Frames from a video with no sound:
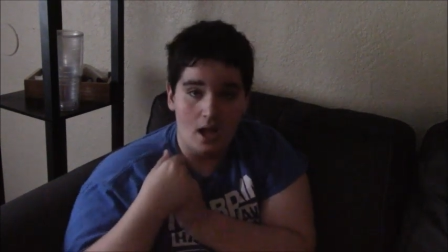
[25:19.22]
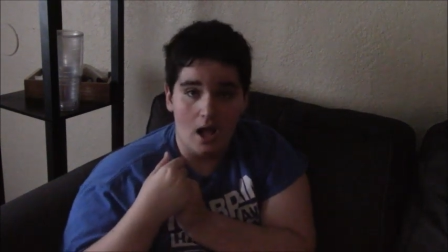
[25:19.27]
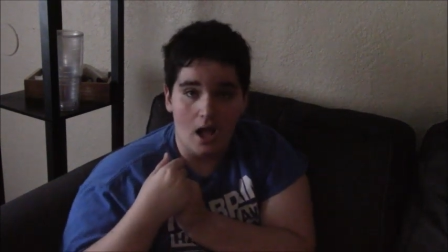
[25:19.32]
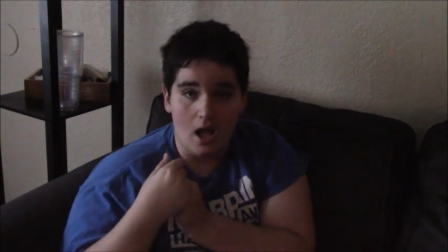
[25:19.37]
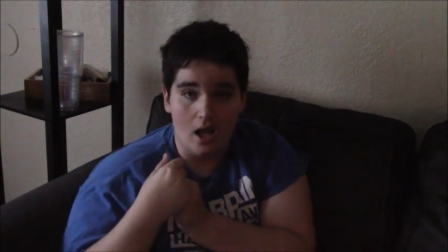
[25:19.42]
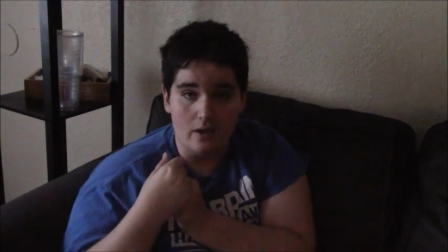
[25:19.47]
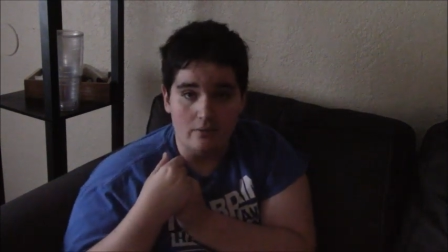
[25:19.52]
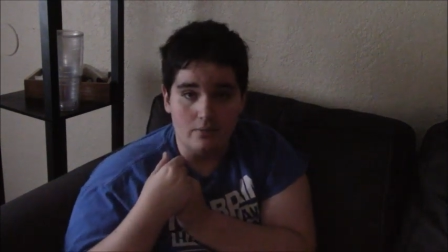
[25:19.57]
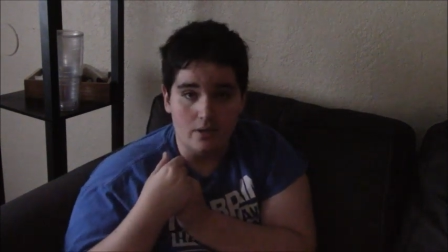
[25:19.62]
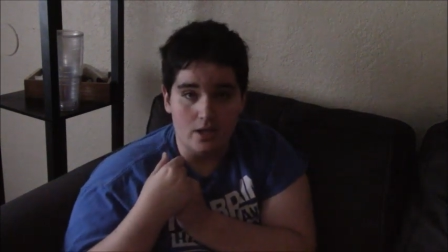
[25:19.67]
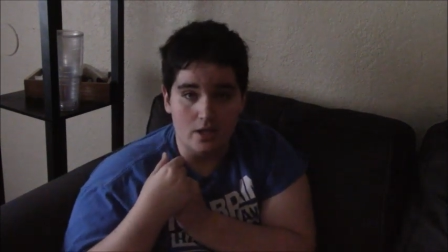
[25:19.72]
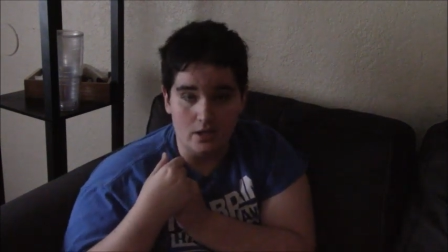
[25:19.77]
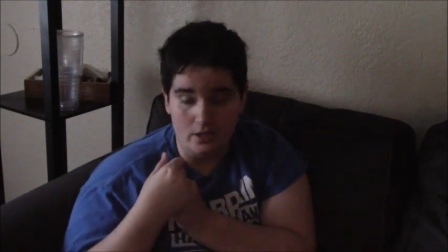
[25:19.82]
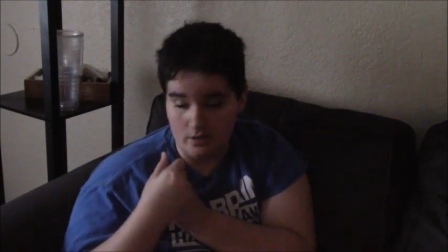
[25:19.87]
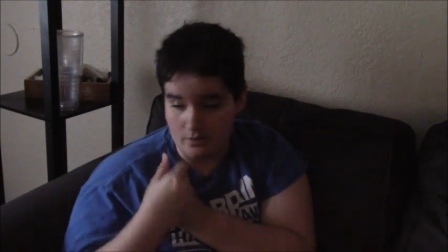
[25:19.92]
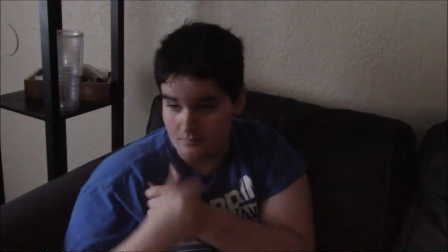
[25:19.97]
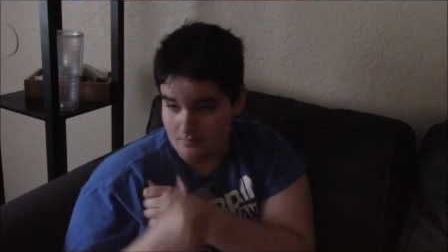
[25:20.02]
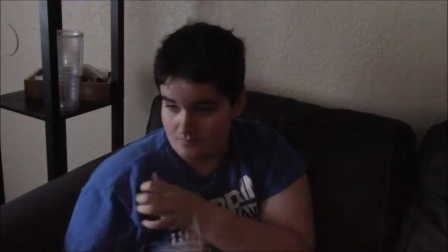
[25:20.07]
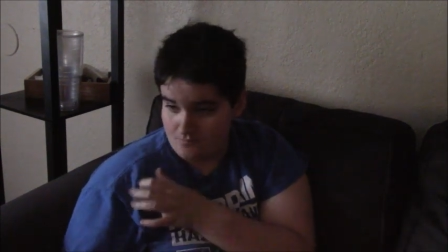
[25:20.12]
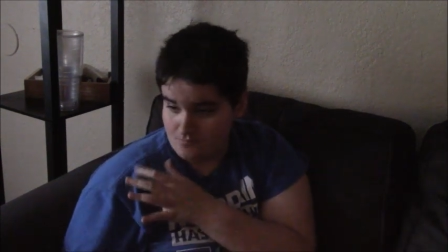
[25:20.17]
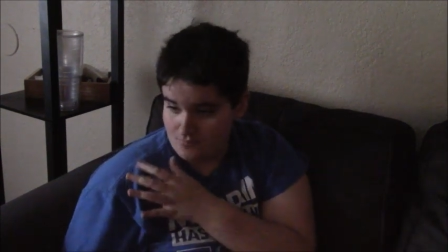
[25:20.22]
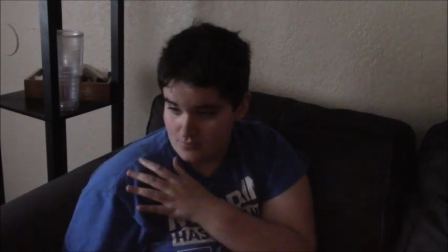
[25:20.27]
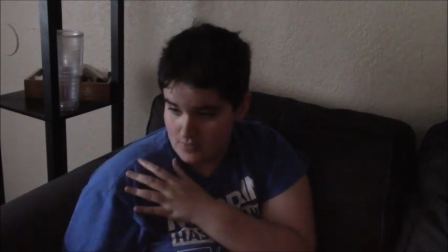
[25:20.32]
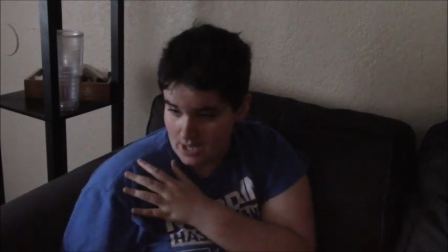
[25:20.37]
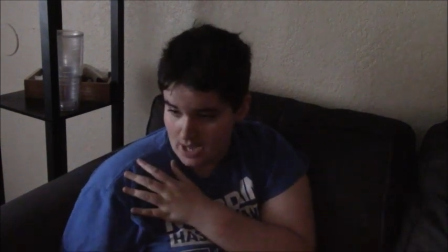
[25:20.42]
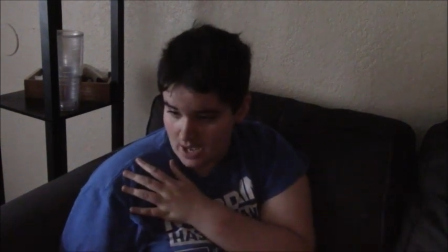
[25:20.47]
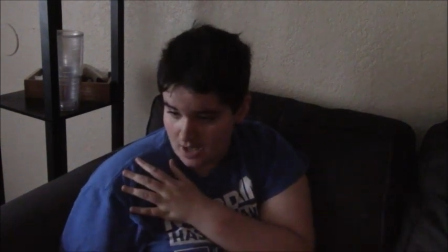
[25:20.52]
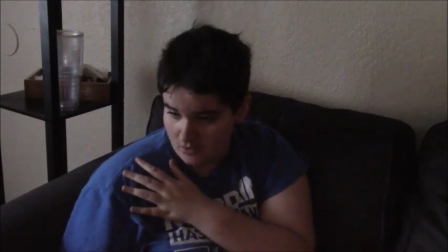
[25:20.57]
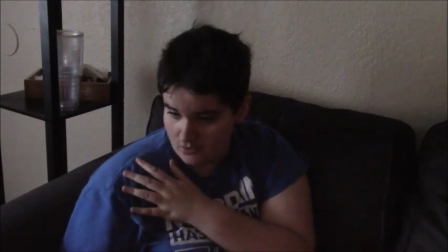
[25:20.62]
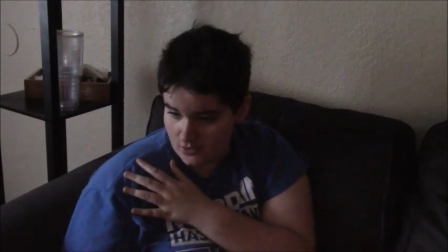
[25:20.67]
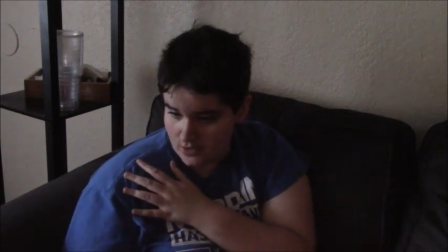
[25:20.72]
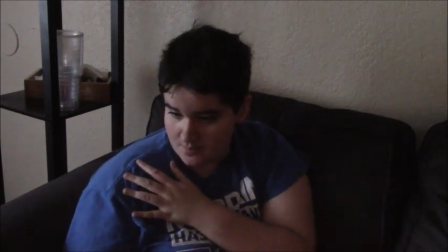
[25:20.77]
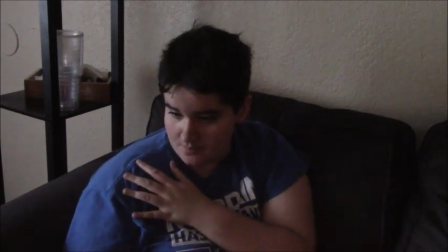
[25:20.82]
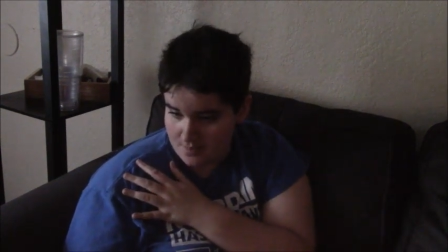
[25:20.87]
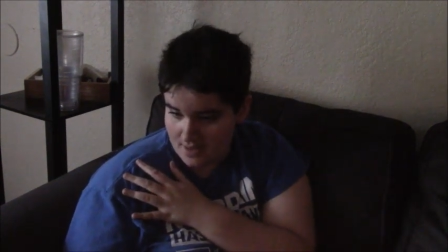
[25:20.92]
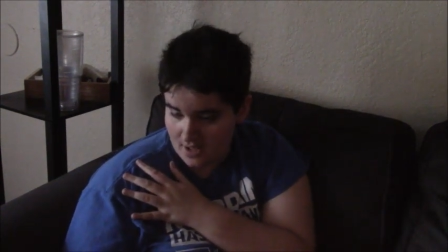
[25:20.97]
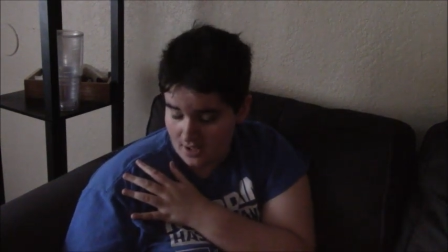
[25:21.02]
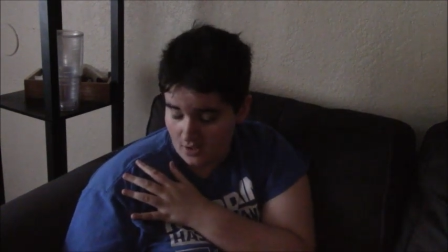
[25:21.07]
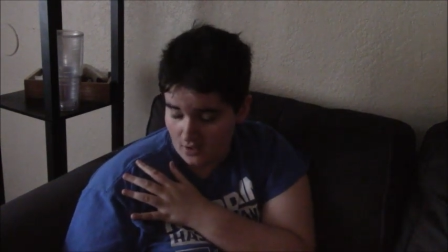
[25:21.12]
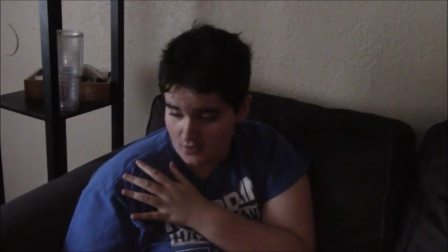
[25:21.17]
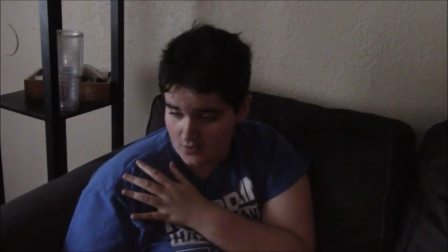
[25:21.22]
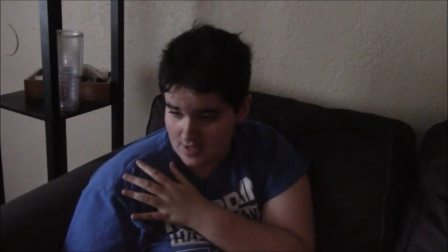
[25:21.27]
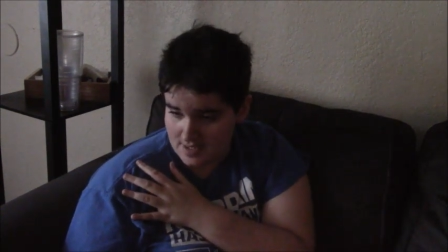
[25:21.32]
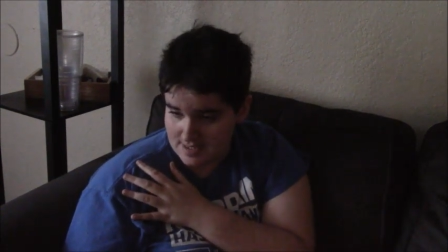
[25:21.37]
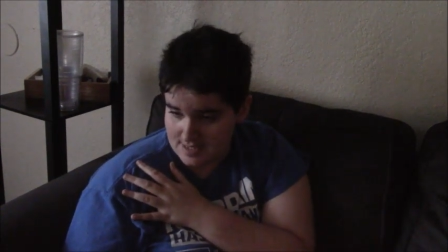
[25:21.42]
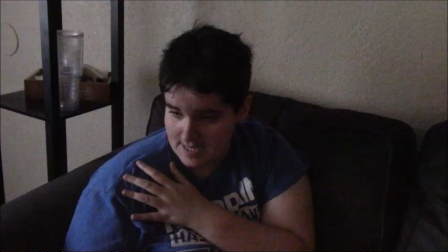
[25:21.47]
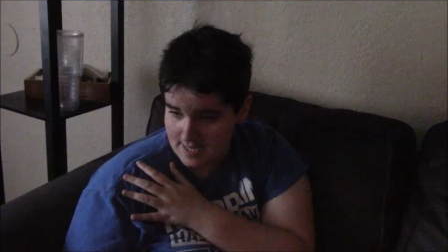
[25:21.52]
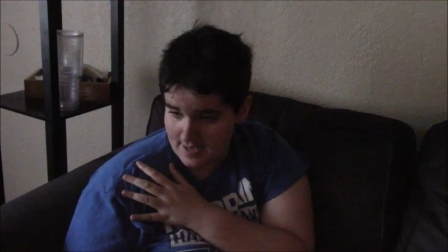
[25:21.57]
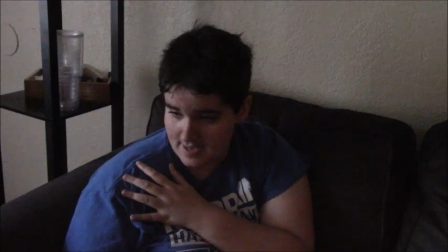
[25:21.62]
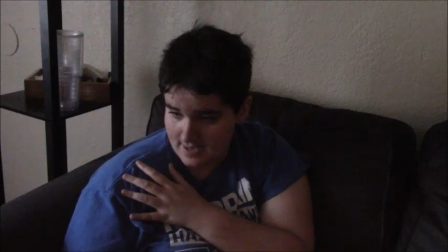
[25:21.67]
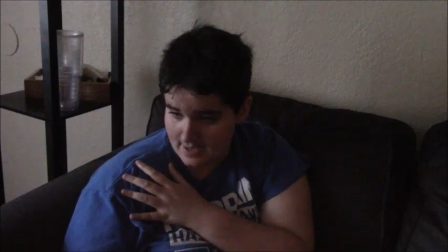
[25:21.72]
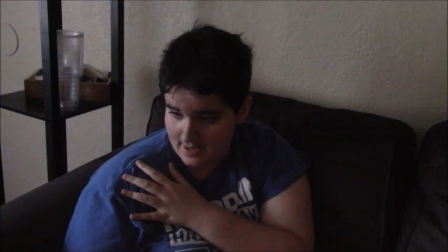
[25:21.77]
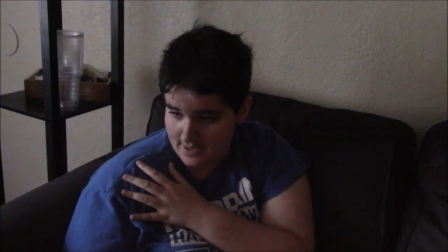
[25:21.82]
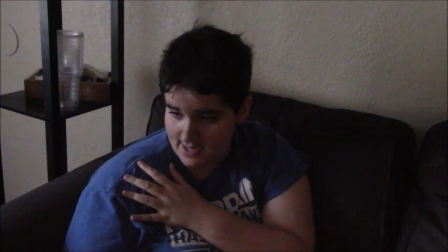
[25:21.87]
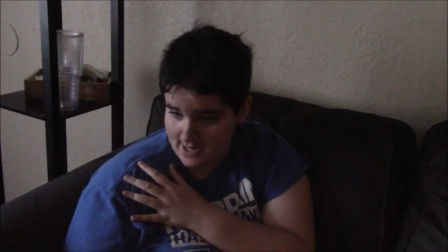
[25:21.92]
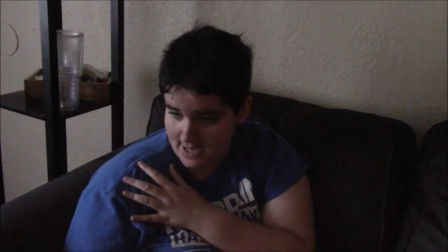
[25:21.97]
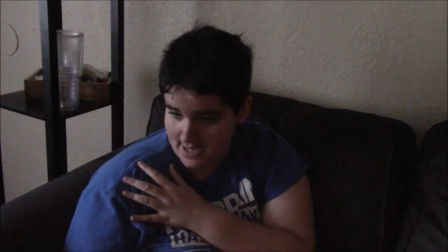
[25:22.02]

I mean, every bell that's hit